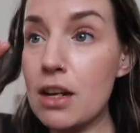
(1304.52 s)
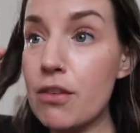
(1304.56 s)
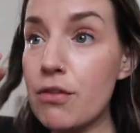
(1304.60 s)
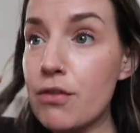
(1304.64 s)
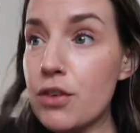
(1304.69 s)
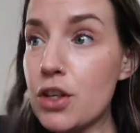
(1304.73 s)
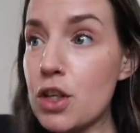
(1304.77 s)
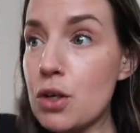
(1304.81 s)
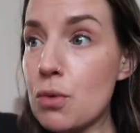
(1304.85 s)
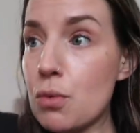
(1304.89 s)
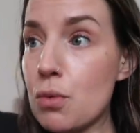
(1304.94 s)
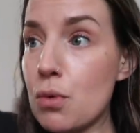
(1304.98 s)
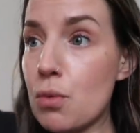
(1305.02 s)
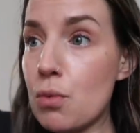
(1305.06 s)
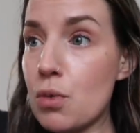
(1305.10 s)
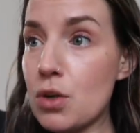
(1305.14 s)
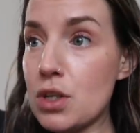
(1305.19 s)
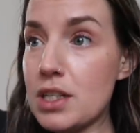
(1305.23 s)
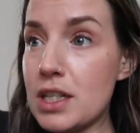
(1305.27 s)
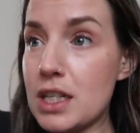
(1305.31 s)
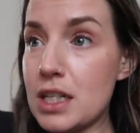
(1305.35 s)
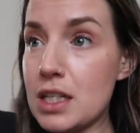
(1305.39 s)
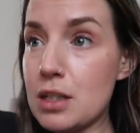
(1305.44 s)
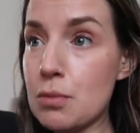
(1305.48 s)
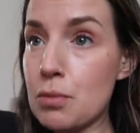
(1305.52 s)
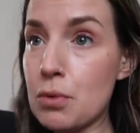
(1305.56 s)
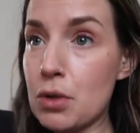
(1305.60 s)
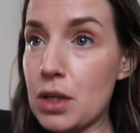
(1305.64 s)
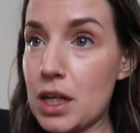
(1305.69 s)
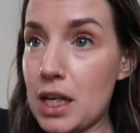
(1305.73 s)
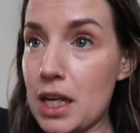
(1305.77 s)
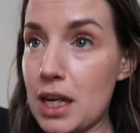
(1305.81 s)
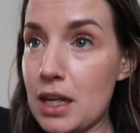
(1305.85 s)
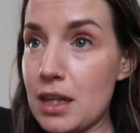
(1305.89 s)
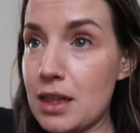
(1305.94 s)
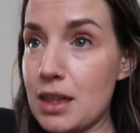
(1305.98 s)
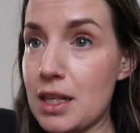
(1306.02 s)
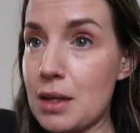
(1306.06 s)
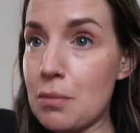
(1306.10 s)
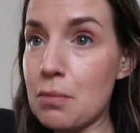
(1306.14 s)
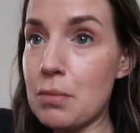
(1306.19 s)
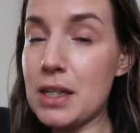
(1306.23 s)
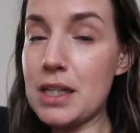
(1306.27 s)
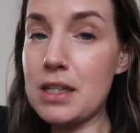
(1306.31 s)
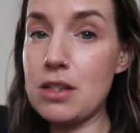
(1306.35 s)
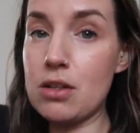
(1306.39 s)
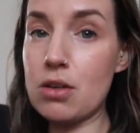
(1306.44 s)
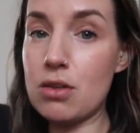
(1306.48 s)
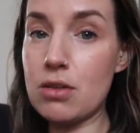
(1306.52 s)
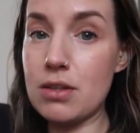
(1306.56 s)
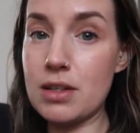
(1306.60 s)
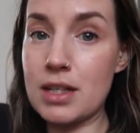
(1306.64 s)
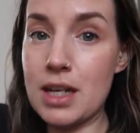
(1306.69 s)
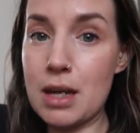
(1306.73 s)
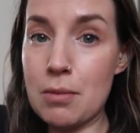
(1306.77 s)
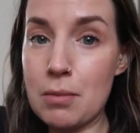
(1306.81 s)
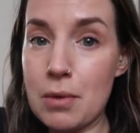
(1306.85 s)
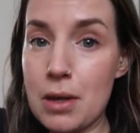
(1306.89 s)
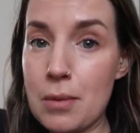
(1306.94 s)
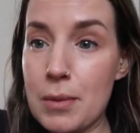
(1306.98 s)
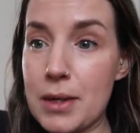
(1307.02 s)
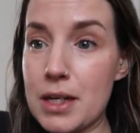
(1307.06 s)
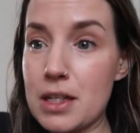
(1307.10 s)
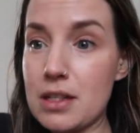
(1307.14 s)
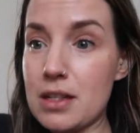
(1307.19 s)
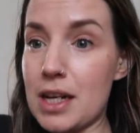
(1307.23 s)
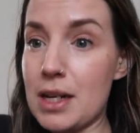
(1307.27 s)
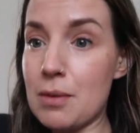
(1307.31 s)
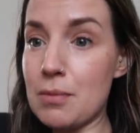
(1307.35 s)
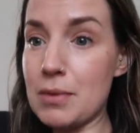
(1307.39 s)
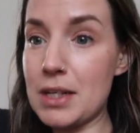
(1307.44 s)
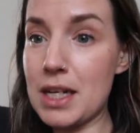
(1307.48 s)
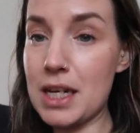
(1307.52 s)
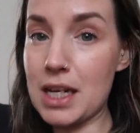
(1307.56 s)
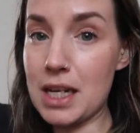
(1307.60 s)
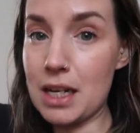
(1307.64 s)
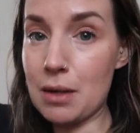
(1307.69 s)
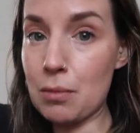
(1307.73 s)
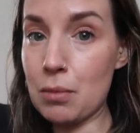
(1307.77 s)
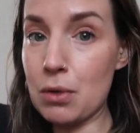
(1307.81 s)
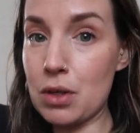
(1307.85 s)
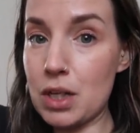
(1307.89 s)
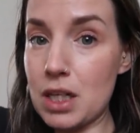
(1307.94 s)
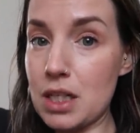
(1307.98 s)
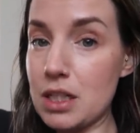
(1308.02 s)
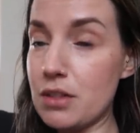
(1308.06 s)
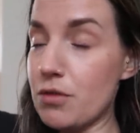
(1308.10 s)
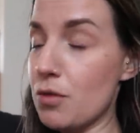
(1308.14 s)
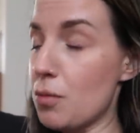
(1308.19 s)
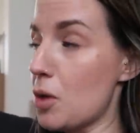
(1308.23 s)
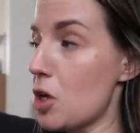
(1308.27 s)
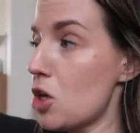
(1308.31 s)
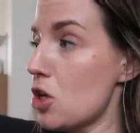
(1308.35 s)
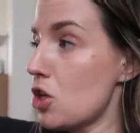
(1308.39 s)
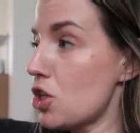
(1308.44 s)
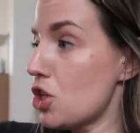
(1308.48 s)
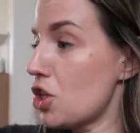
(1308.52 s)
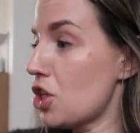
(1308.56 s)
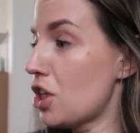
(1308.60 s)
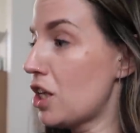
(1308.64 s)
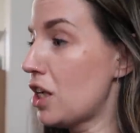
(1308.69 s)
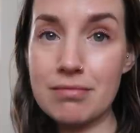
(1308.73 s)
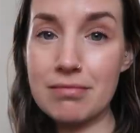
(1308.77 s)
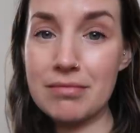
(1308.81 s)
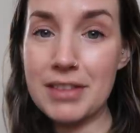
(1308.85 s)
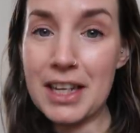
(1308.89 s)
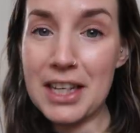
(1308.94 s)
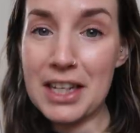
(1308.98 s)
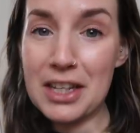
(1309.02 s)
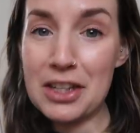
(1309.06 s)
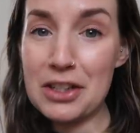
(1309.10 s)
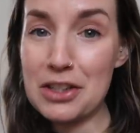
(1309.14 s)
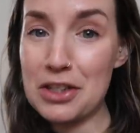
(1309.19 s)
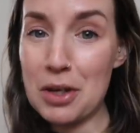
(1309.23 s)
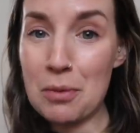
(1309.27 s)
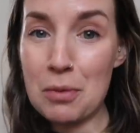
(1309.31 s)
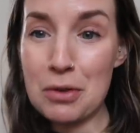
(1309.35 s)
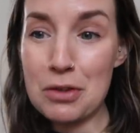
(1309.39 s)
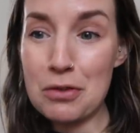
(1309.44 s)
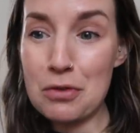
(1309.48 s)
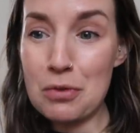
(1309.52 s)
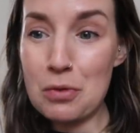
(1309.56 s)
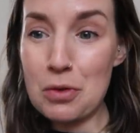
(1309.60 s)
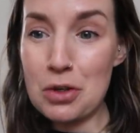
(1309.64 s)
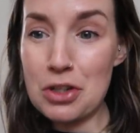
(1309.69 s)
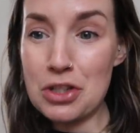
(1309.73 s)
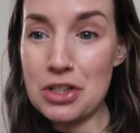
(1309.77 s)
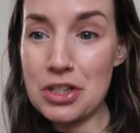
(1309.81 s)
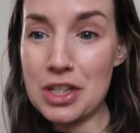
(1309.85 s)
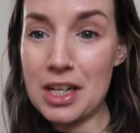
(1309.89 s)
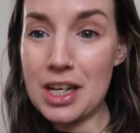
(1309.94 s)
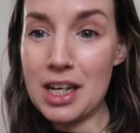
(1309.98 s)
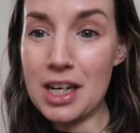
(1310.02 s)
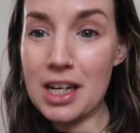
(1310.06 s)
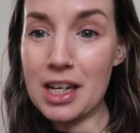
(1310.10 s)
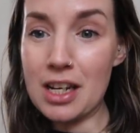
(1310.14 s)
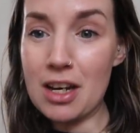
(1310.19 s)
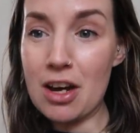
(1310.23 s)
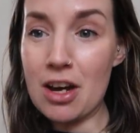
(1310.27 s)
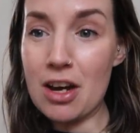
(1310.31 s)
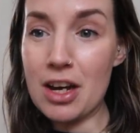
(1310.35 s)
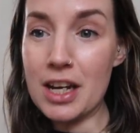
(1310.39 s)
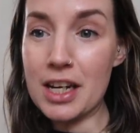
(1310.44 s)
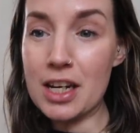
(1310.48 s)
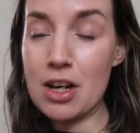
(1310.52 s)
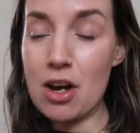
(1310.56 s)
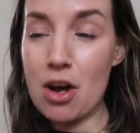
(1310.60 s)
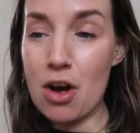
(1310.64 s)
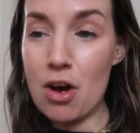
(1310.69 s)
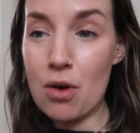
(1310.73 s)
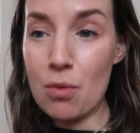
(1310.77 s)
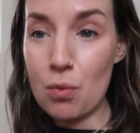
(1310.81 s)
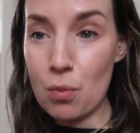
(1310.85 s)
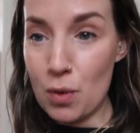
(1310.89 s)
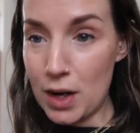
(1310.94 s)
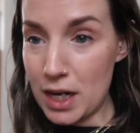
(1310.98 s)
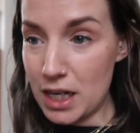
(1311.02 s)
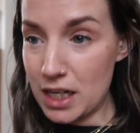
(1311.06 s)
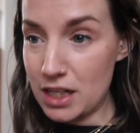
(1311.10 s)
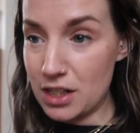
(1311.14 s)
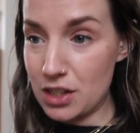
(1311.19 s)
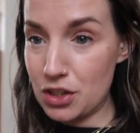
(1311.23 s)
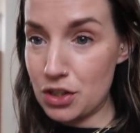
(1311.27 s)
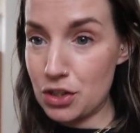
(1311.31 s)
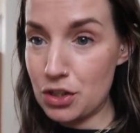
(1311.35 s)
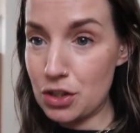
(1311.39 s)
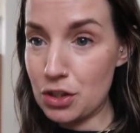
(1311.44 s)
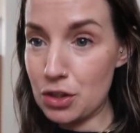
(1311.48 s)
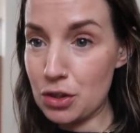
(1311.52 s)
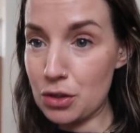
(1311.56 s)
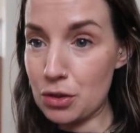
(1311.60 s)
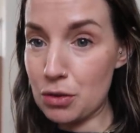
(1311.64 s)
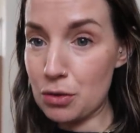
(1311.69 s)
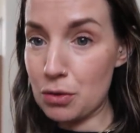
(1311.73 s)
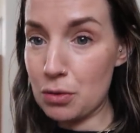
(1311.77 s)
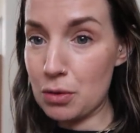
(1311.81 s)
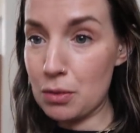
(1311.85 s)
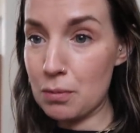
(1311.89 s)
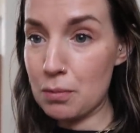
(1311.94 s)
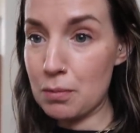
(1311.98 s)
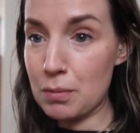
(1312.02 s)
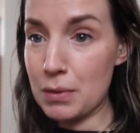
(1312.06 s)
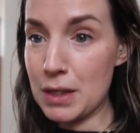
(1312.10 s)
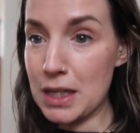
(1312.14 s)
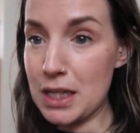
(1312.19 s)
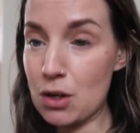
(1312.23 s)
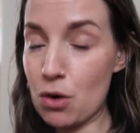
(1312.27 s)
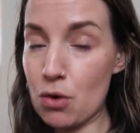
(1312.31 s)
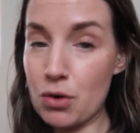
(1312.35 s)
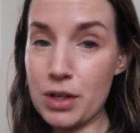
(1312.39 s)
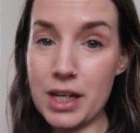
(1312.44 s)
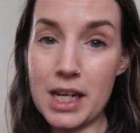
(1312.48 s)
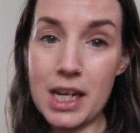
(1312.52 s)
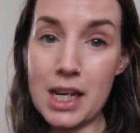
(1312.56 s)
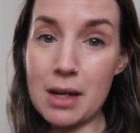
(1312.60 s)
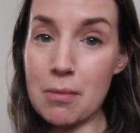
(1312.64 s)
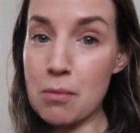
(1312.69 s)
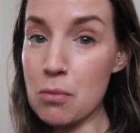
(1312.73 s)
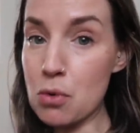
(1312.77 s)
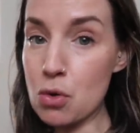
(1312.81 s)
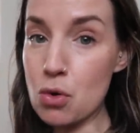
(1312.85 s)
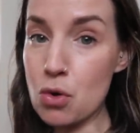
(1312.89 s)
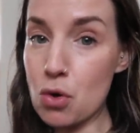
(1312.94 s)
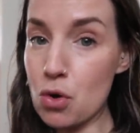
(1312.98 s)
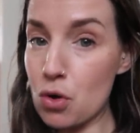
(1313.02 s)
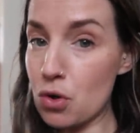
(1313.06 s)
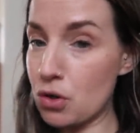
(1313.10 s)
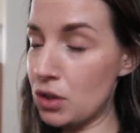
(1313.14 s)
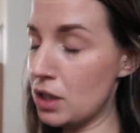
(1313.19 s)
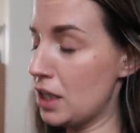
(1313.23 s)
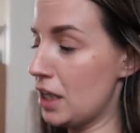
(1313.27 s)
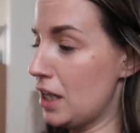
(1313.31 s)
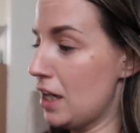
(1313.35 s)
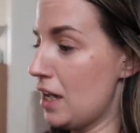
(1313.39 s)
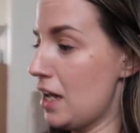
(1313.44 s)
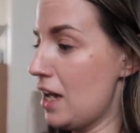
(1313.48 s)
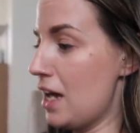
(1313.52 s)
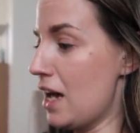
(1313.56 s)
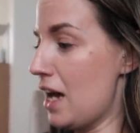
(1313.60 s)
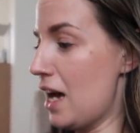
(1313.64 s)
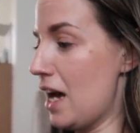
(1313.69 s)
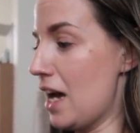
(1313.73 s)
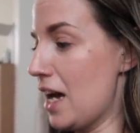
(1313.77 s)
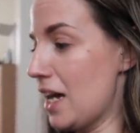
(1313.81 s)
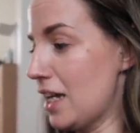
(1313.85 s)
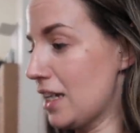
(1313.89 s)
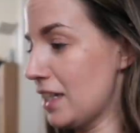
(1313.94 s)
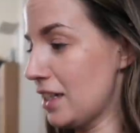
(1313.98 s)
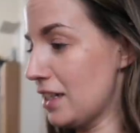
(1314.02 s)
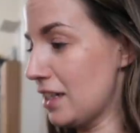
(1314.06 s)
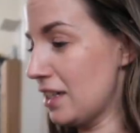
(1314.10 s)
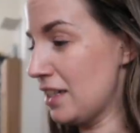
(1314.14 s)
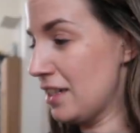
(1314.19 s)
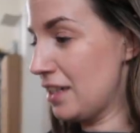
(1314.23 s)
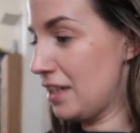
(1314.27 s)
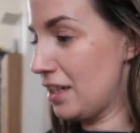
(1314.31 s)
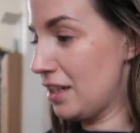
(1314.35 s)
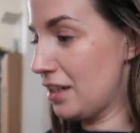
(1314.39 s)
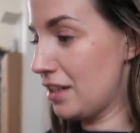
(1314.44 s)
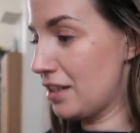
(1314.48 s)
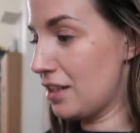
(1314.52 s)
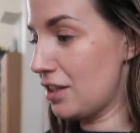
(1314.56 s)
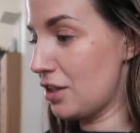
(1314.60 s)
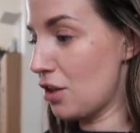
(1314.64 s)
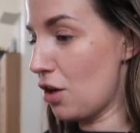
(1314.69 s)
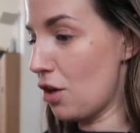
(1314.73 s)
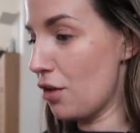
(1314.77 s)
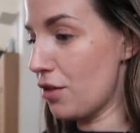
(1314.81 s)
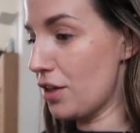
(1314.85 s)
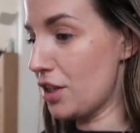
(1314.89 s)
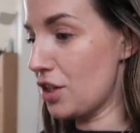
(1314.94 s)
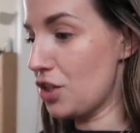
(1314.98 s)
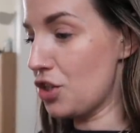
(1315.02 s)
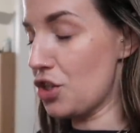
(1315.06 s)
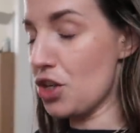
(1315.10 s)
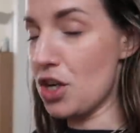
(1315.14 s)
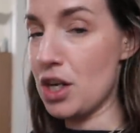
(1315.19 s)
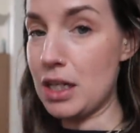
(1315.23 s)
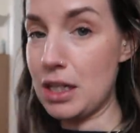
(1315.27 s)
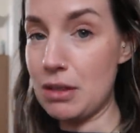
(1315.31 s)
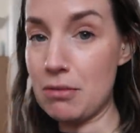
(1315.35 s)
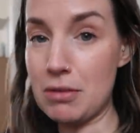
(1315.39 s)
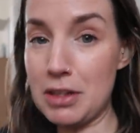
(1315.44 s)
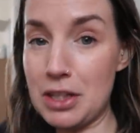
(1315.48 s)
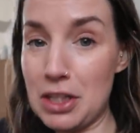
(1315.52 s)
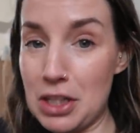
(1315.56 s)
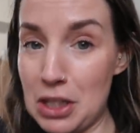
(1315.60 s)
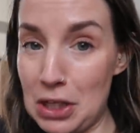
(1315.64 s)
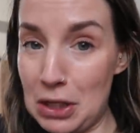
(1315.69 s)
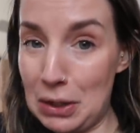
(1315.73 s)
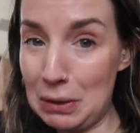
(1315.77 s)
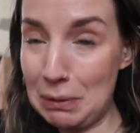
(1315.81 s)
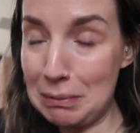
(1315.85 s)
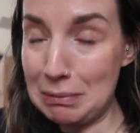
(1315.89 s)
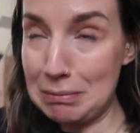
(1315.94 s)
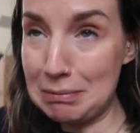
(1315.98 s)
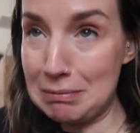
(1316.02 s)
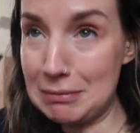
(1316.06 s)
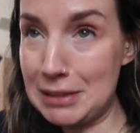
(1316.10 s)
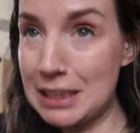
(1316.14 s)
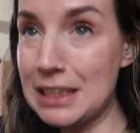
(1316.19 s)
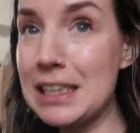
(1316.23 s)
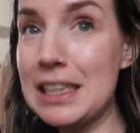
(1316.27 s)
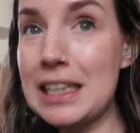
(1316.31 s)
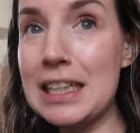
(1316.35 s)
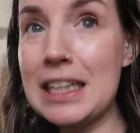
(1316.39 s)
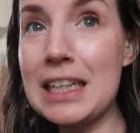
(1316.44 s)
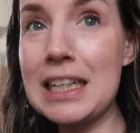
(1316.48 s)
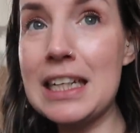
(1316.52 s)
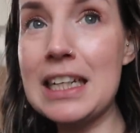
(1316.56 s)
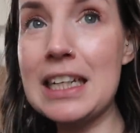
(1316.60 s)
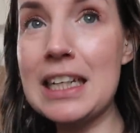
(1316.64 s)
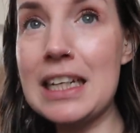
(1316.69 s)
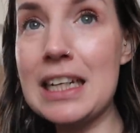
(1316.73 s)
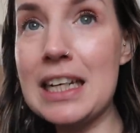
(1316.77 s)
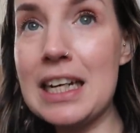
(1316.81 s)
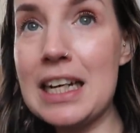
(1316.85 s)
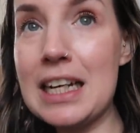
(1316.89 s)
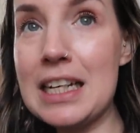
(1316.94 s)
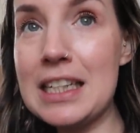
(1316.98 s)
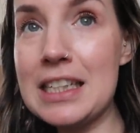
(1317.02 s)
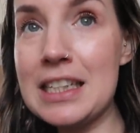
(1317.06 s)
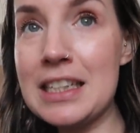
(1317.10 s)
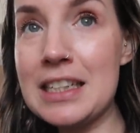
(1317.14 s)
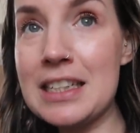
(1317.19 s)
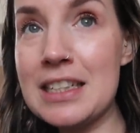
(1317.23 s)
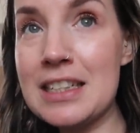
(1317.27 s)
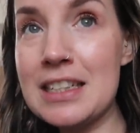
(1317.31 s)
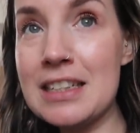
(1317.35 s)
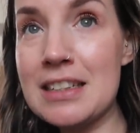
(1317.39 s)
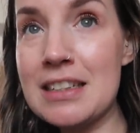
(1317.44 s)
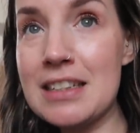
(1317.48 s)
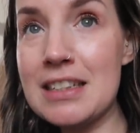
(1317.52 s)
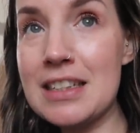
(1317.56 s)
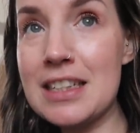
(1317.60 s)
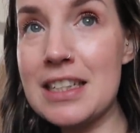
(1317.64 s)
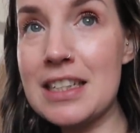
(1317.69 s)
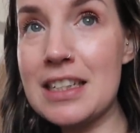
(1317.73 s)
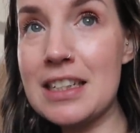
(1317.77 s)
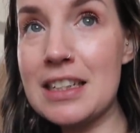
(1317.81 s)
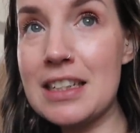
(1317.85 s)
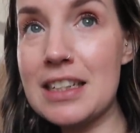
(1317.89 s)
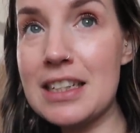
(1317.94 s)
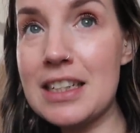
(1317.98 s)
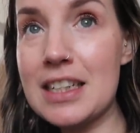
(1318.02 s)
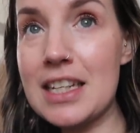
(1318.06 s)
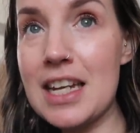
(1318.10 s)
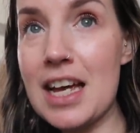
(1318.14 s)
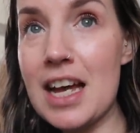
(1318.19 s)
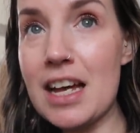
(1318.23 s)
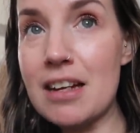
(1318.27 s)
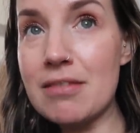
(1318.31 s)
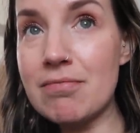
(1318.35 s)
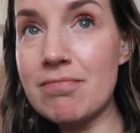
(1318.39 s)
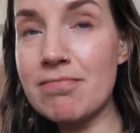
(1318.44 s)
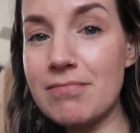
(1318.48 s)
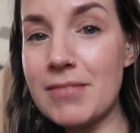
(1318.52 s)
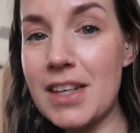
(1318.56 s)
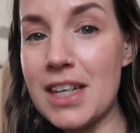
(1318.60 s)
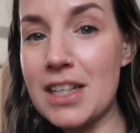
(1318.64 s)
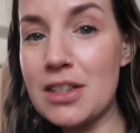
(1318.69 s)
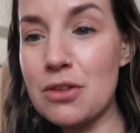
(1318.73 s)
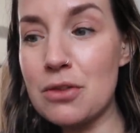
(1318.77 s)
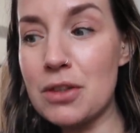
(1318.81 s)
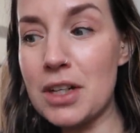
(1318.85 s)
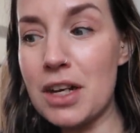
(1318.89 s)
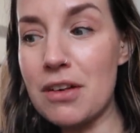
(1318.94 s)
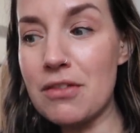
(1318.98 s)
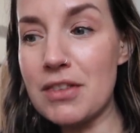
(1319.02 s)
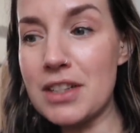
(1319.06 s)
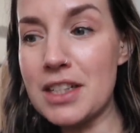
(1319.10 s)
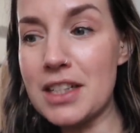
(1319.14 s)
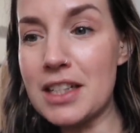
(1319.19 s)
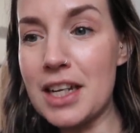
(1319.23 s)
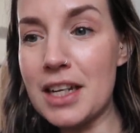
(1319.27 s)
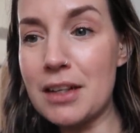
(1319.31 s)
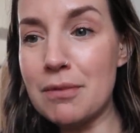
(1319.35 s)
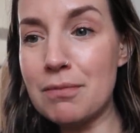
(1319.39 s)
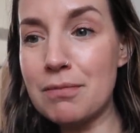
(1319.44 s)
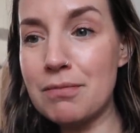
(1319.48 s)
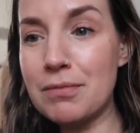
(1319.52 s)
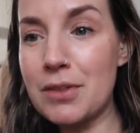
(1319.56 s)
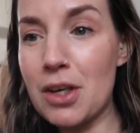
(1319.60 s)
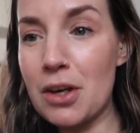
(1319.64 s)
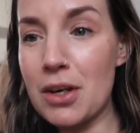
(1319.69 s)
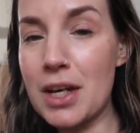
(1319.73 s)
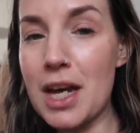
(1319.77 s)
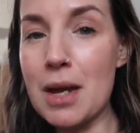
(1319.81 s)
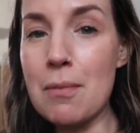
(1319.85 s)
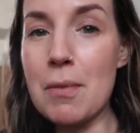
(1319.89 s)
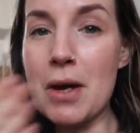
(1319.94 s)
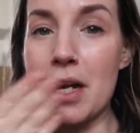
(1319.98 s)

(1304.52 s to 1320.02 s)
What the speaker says: If you were wanting to book in, then please contact me because I am taking bookings for March. Thank you so much for watching. I can't wait to be on here more and start this journey with you. And yeah, that's all I have to say. Okay,